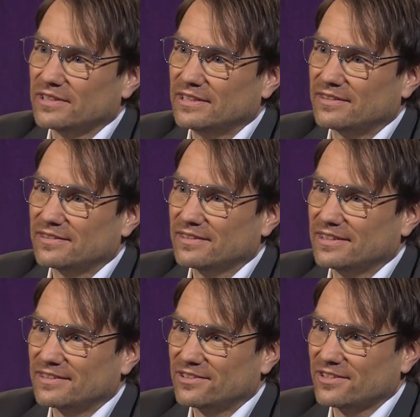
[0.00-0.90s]

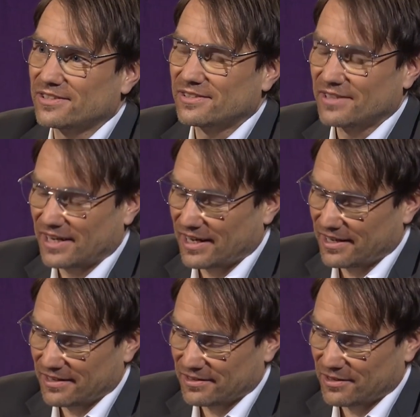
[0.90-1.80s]
It's just
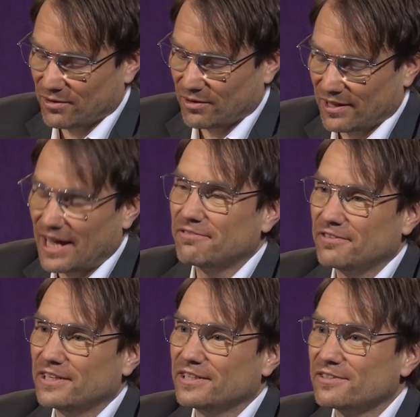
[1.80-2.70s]
the life
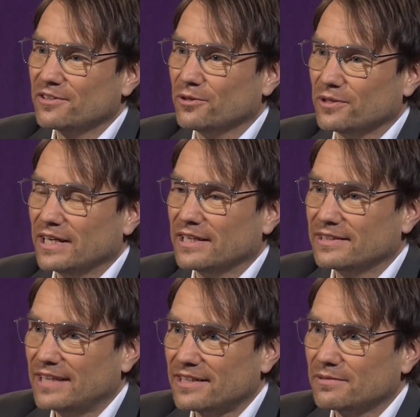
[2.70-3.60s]
here is good, and
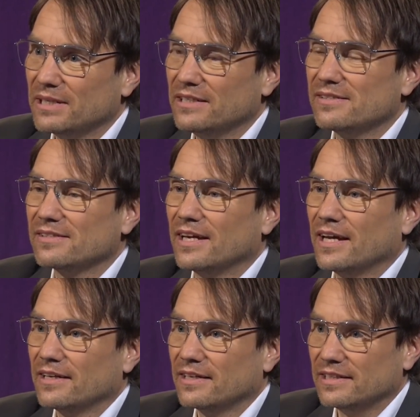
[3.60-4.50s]
that means
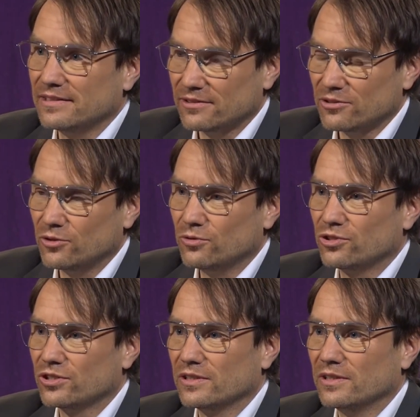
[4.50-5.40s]
that the
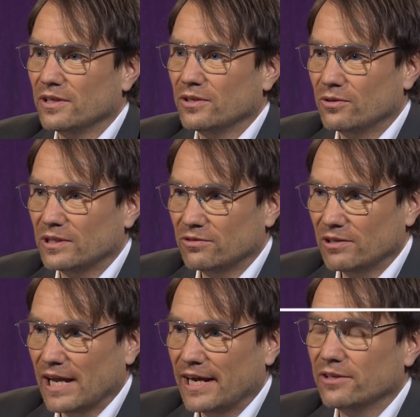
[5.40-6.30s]
institution you can
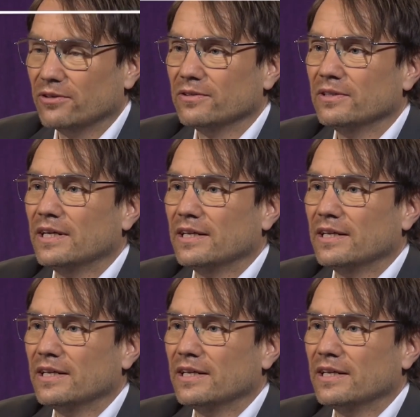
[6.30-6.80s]
rely on,